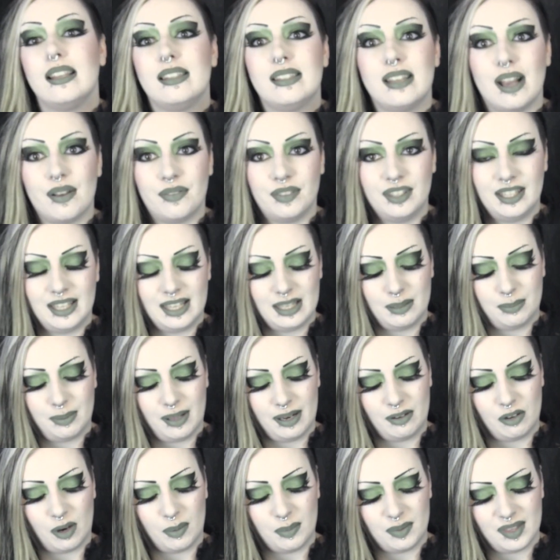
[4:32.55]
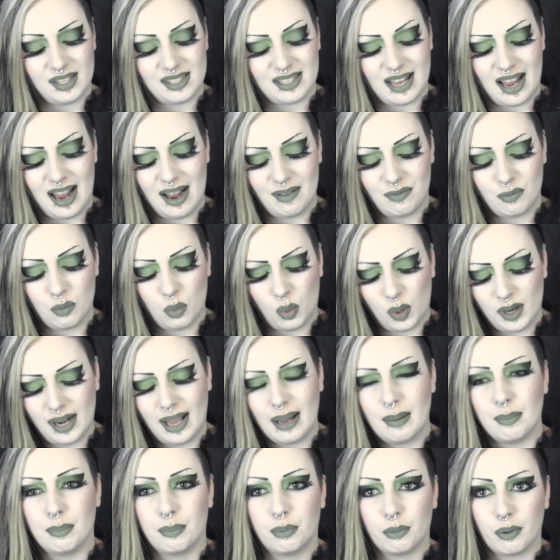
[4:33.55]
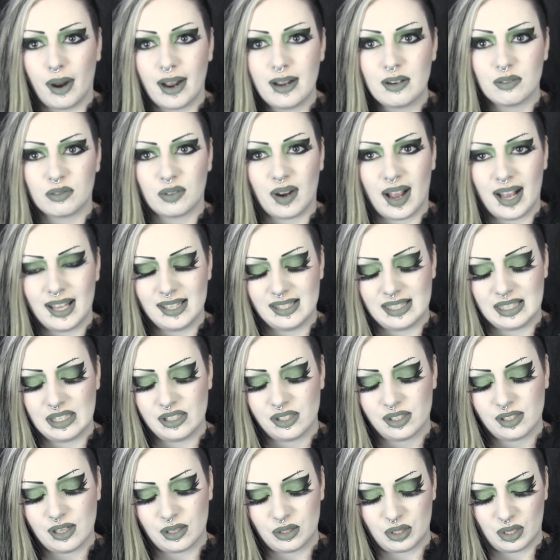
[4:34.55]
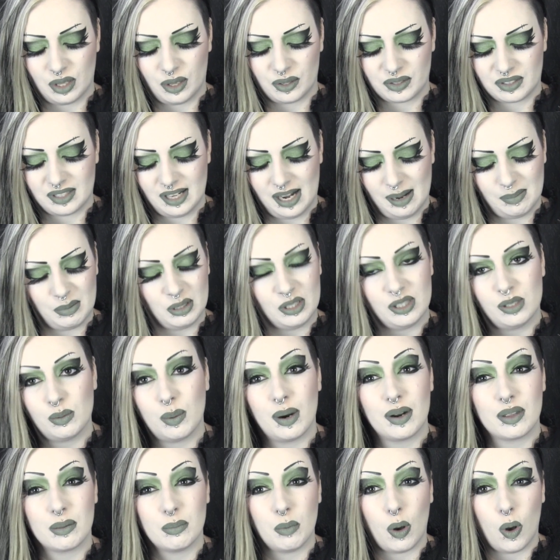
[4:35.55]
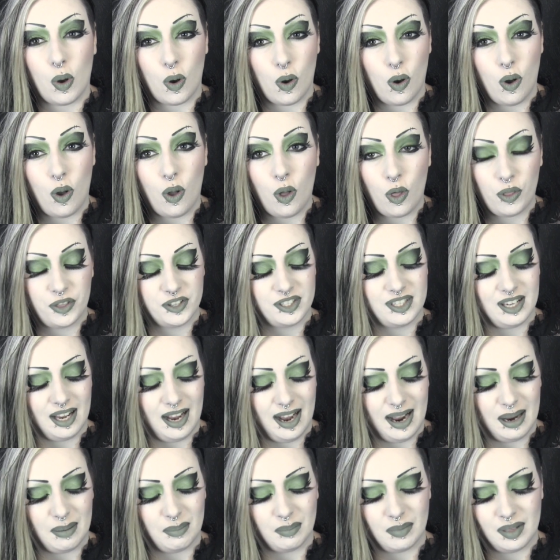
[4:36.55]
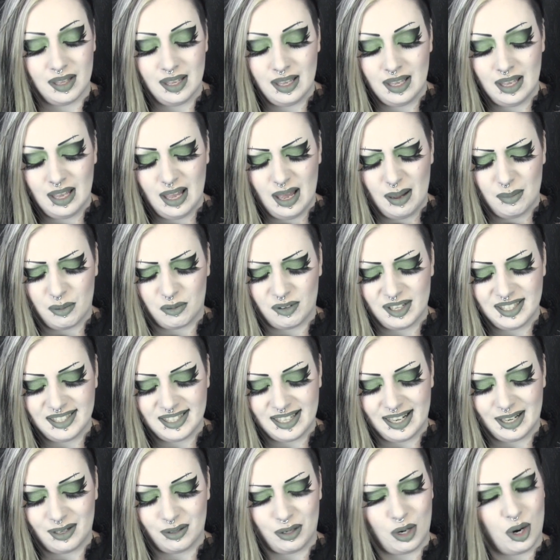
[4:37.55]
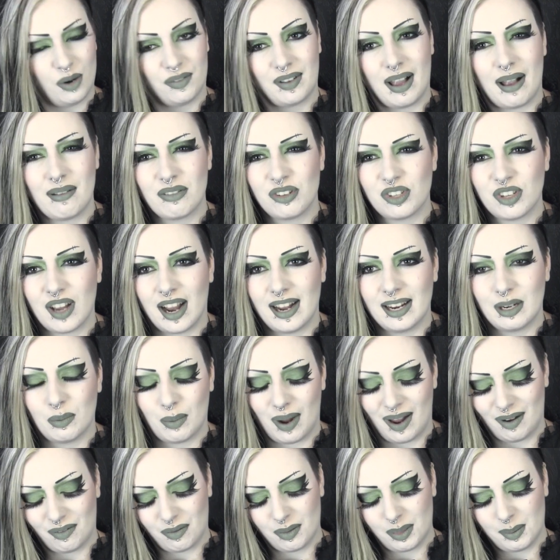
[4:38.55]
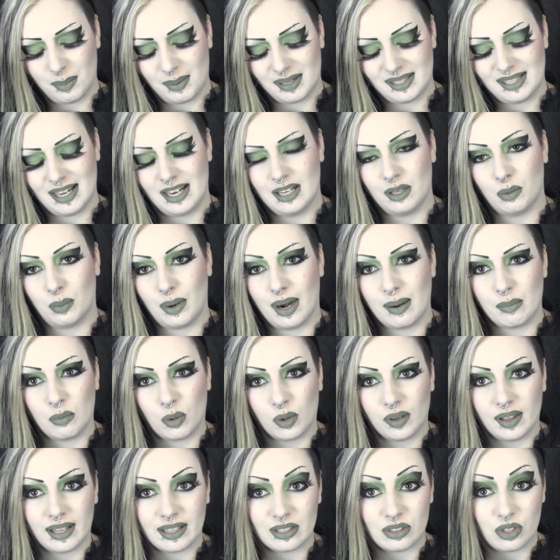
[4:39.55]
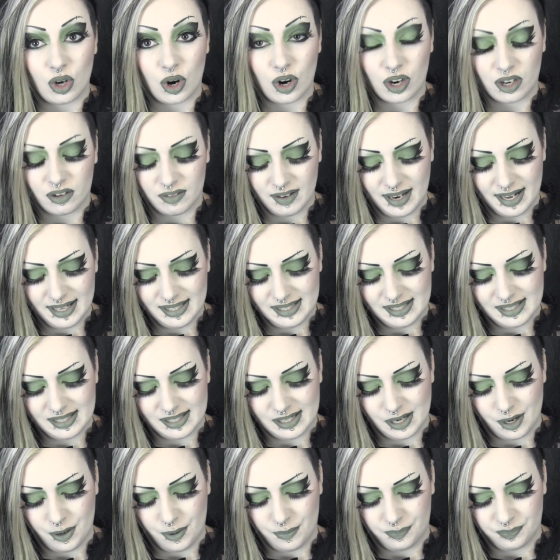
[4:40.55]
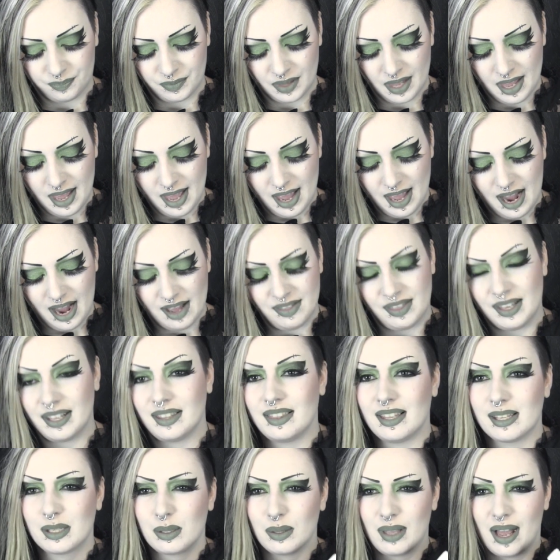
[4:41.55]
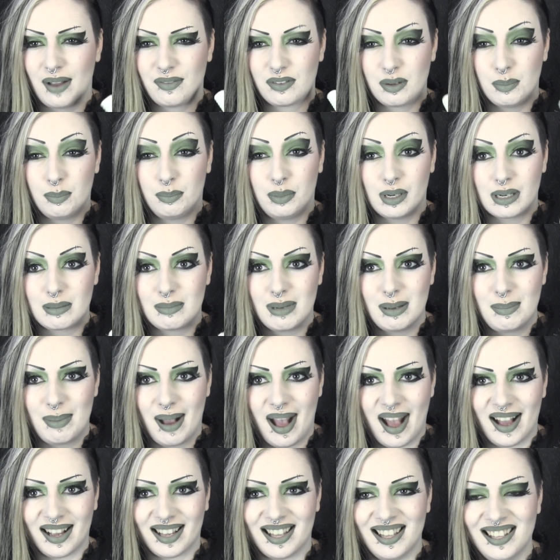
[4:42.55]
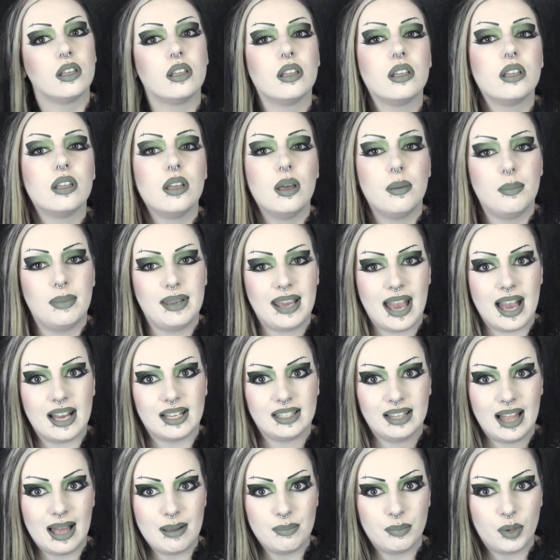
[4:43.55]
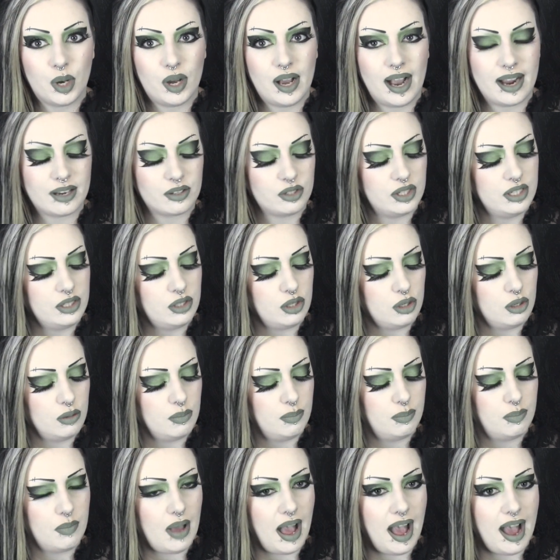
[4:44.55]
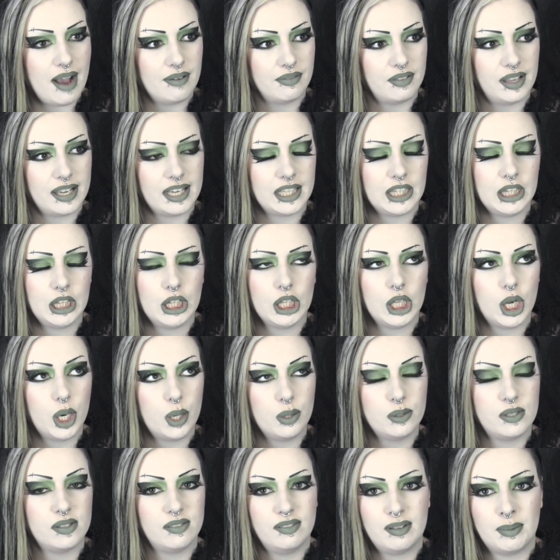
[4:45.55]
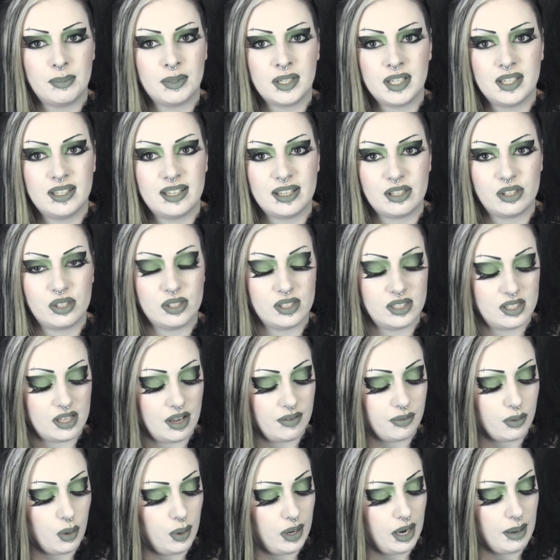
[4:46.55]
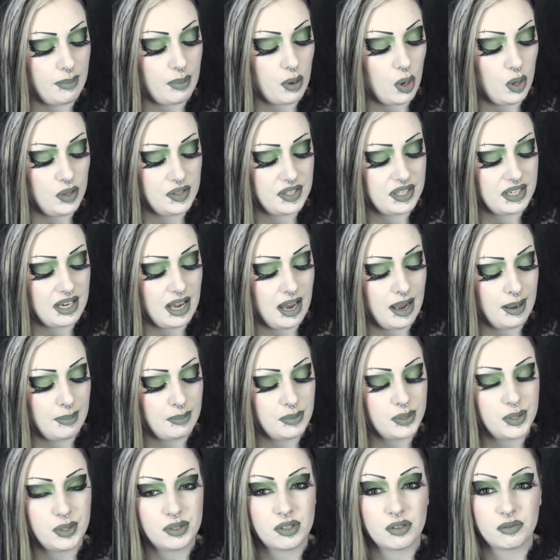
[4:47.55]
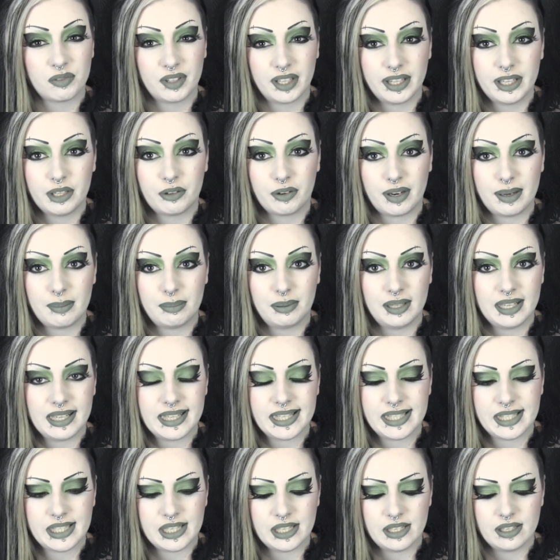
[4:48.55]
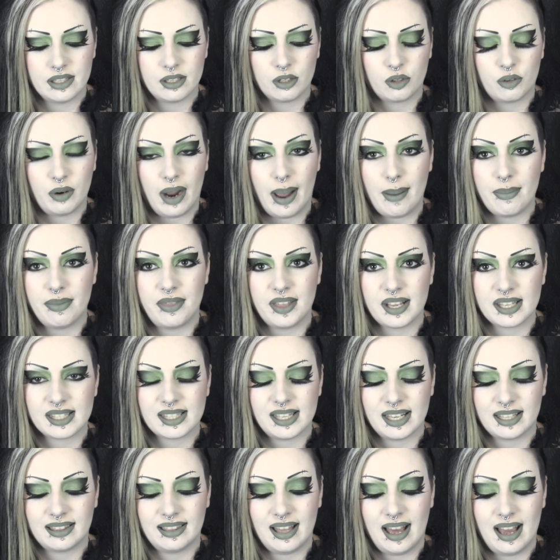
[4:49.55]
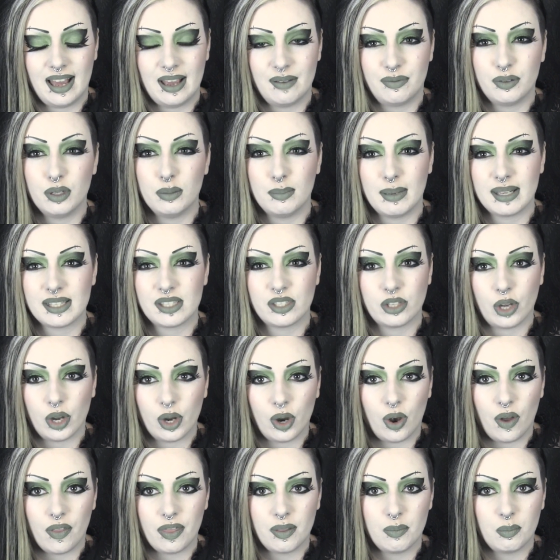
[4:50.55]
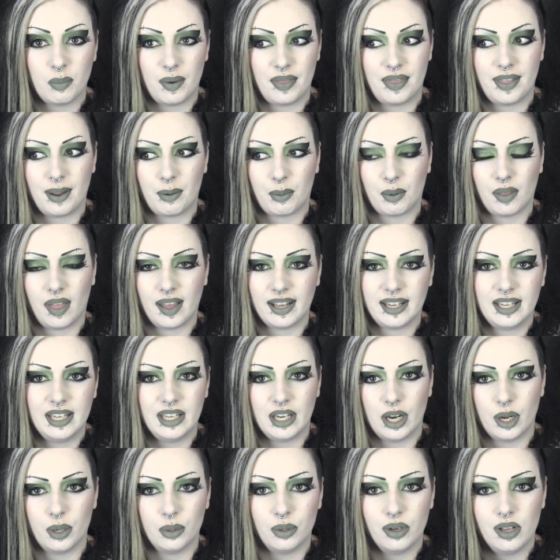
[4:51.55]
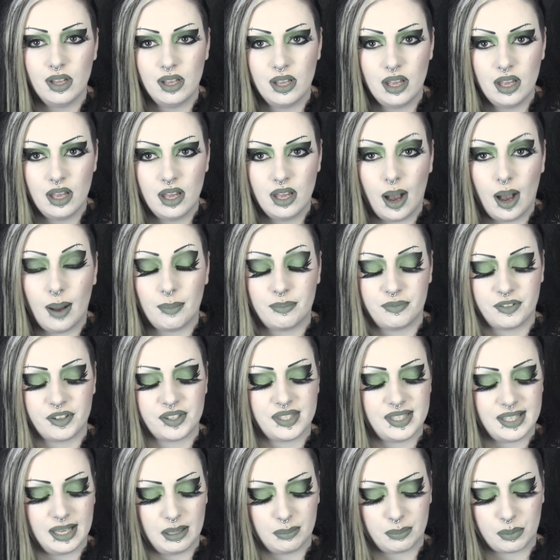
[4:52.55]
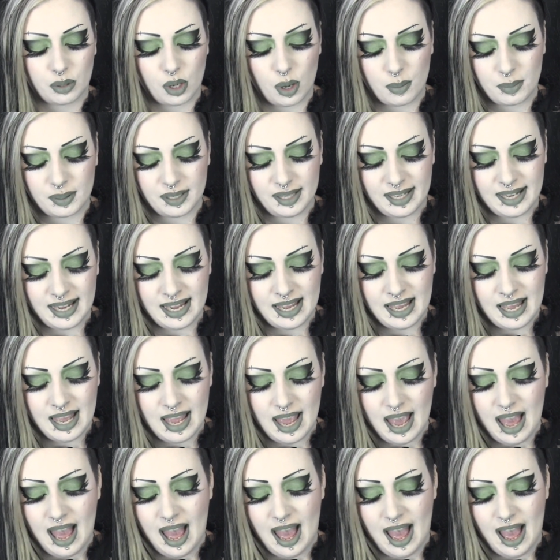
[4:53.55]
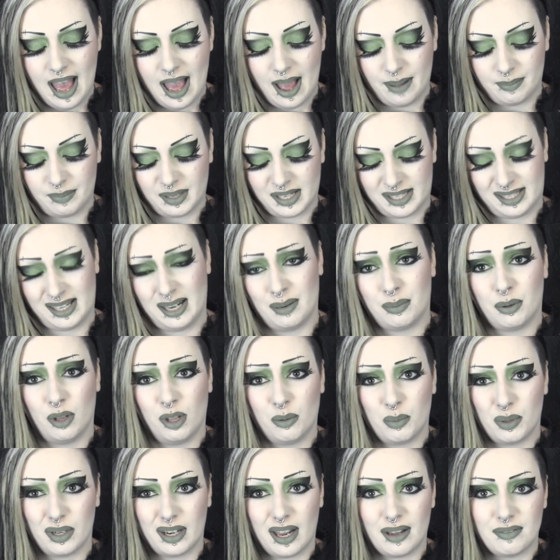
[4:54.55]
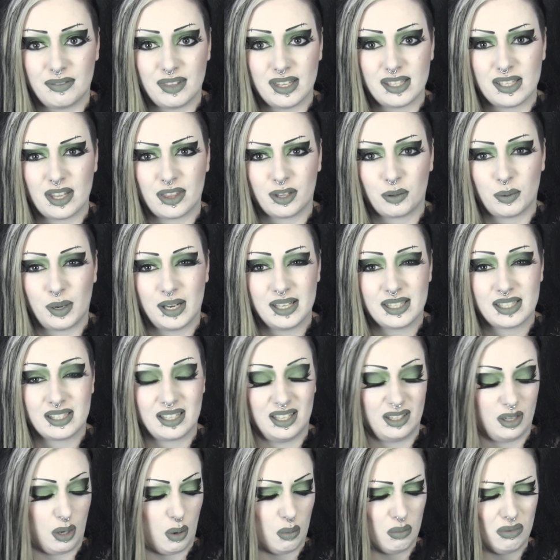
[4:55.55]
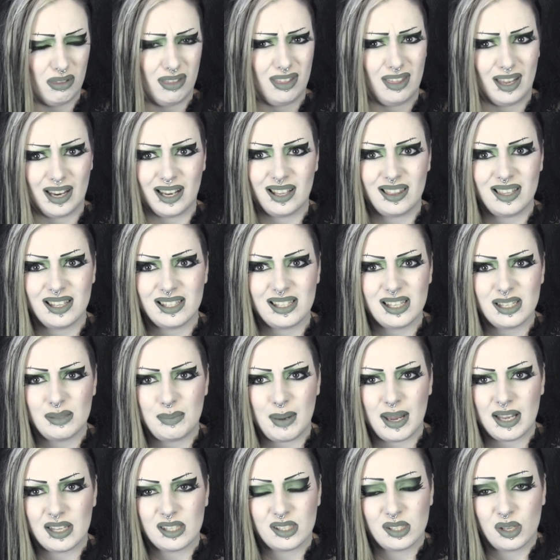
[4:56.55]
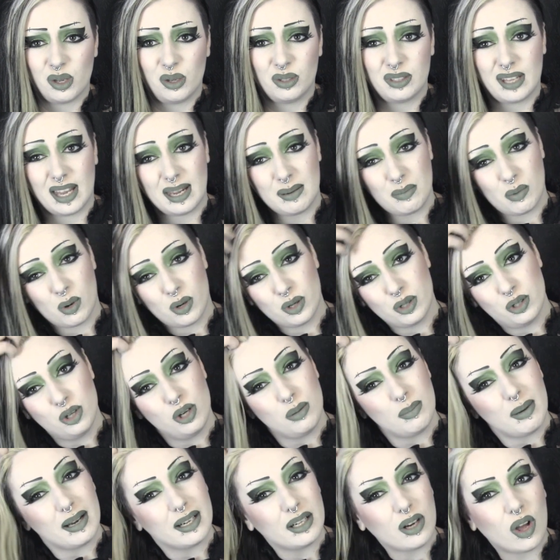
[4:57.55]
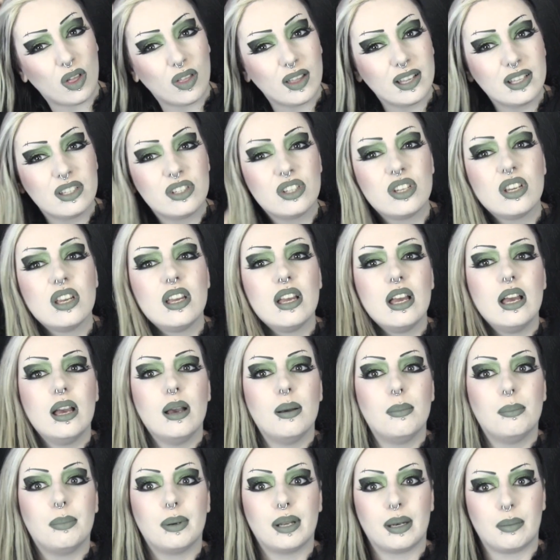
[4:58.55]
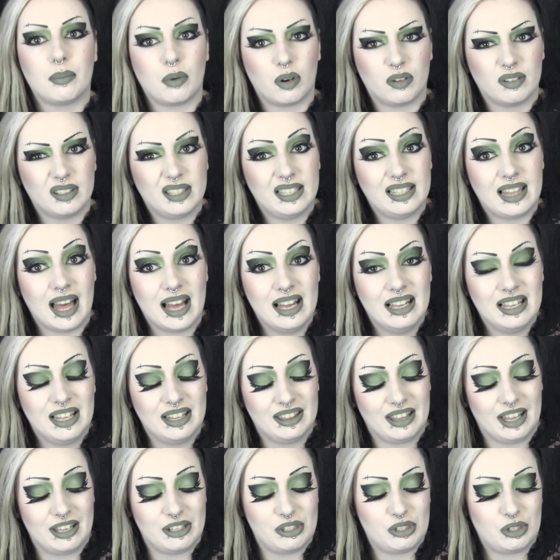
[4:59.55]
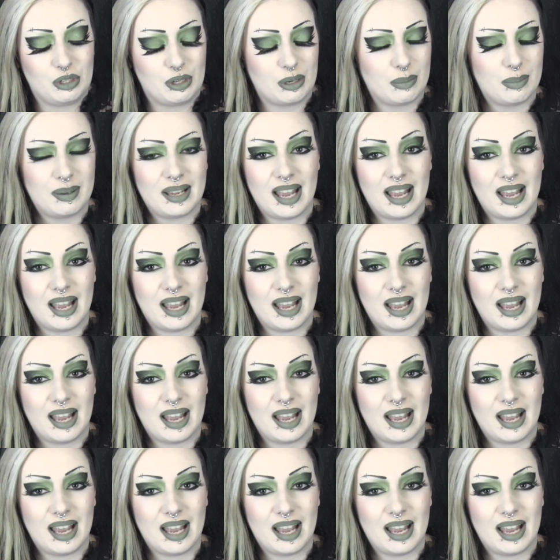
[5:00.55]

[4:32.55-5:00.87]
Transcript: Definitely need to play around with this. I haven't worn any bright reds in such a long time. I used to wear them all the time. Recently, I don't know, I've kind of shied away from them. I tend to wear more like dark reds, so I think this will have to bring me back. But yeah, Glambot actually do have like loads of limited edition stuff going up all the time, so it's a really great place to grab things like that if you missed out on them when they were, like, you know, up for sale properly. Like I said, I probably wouldn't have this otherwise, because I don't think this is being sold anymore to my knowledge. but I'm not really that sure.